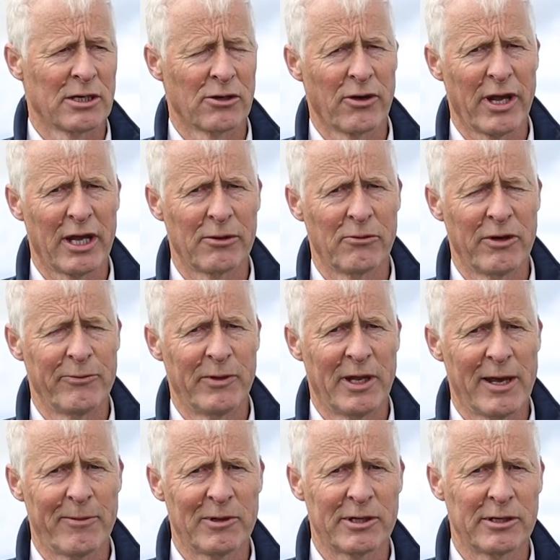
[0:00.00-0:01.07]
and grain we've been
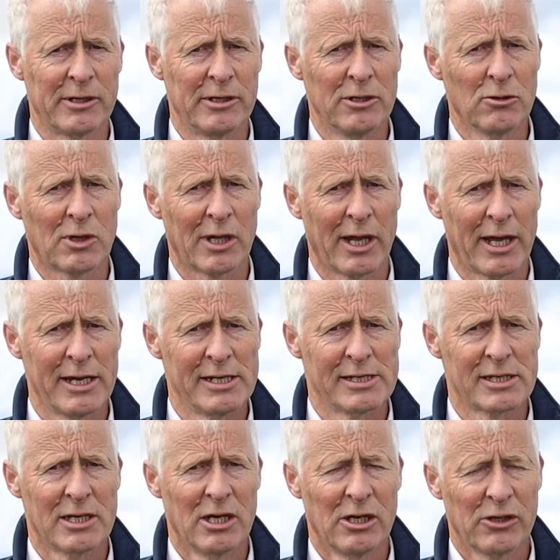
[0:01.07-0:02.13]
able to utilise
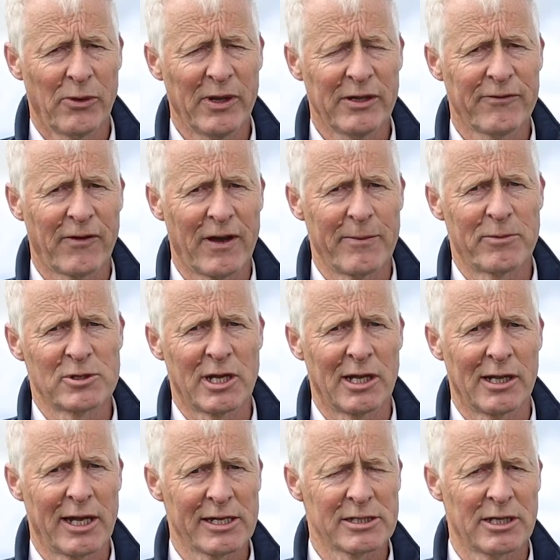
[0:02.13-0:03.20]
25%
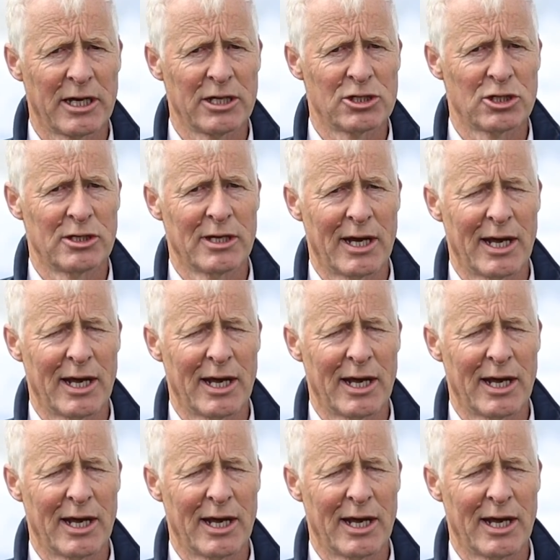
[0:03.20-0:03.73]
less nitrogen